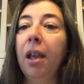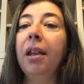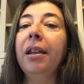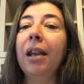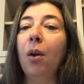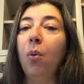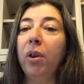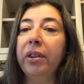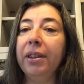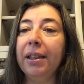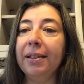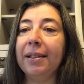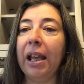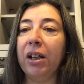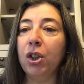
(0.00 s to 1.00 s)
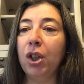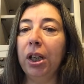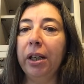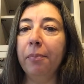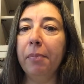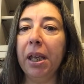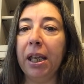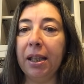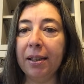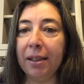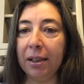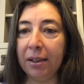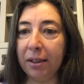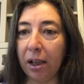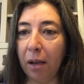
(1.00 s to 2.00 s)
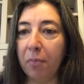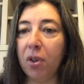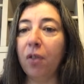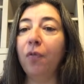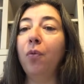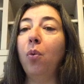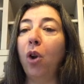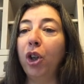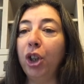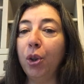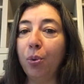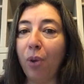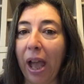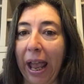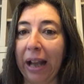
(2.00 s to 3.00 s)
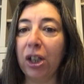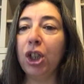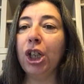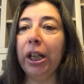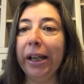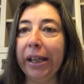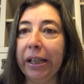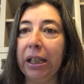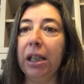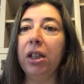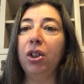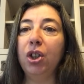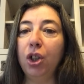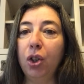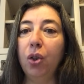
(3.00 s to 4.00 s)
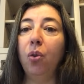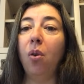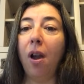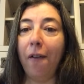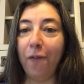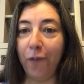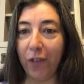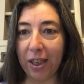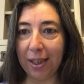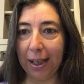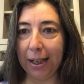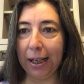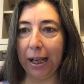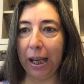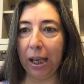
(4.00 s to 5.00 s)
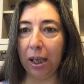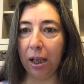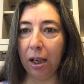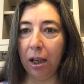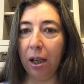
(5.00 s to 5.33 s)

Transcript: Now, what this actually means in terms of what you actually need to do physically